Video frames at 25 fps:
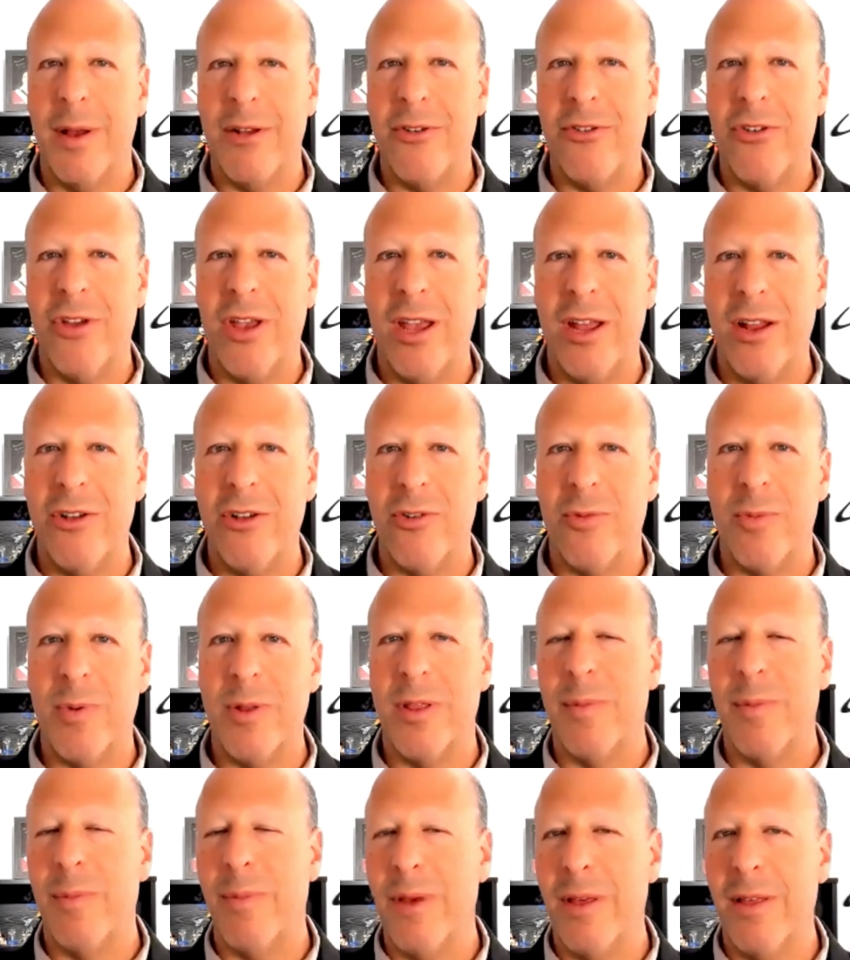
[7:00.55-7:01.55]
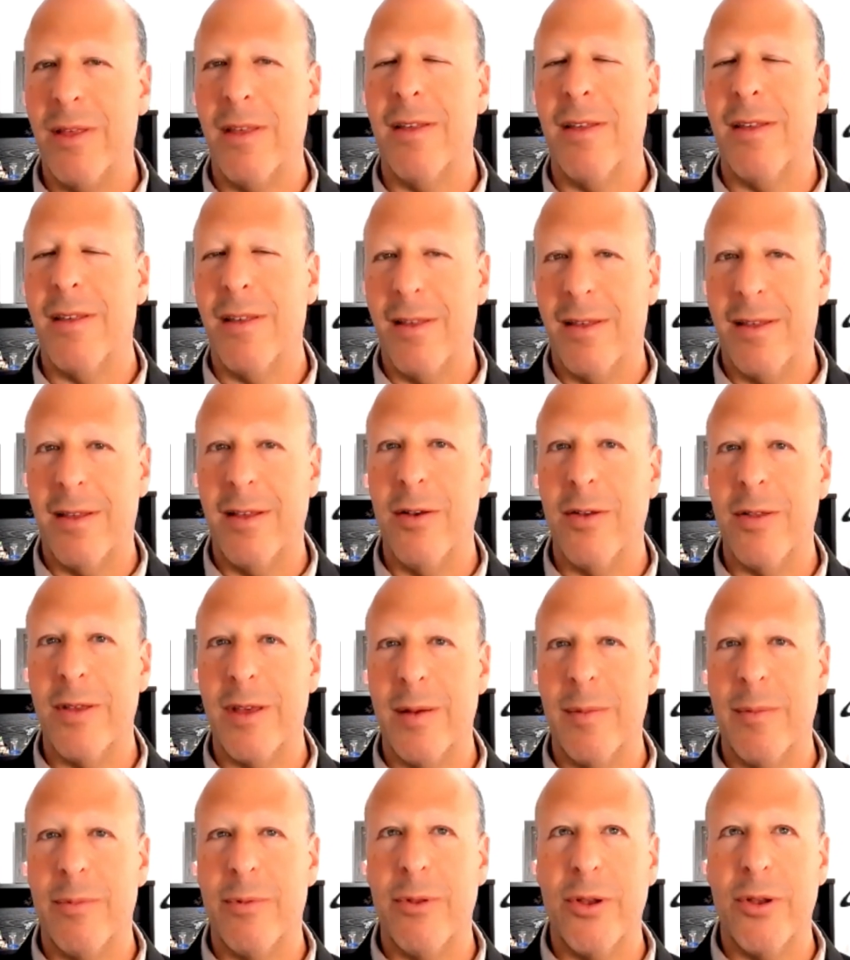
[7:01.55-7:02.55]
change, but the business is still the
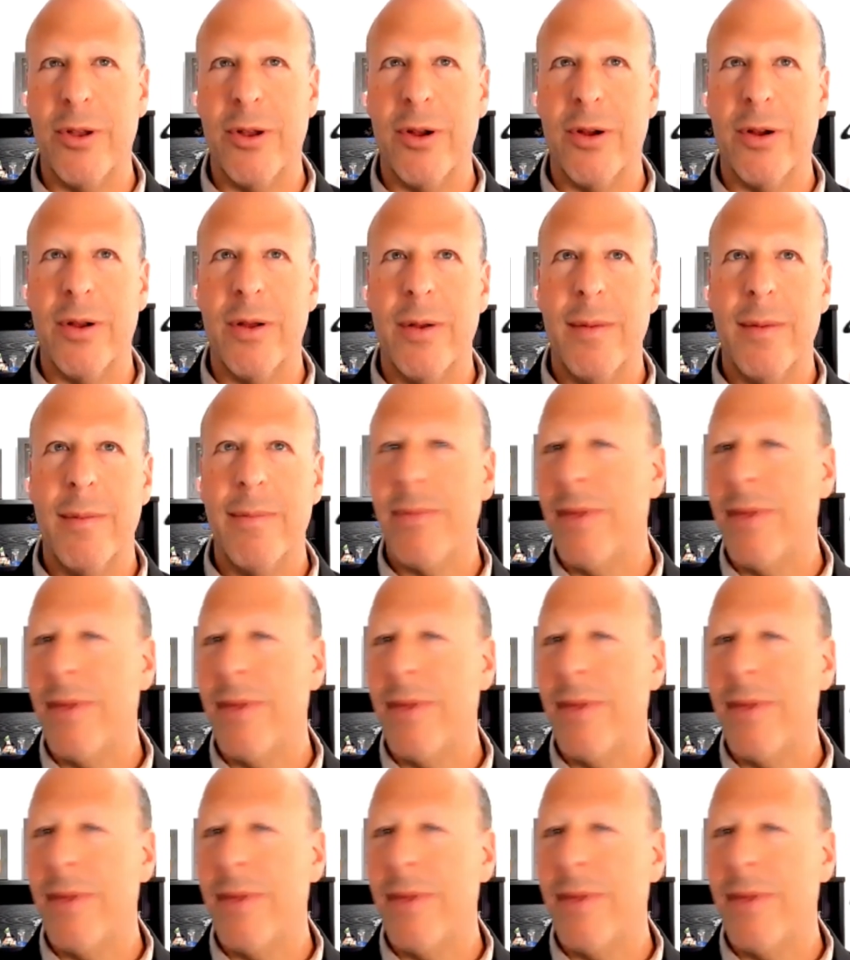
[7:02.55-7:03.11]
employer.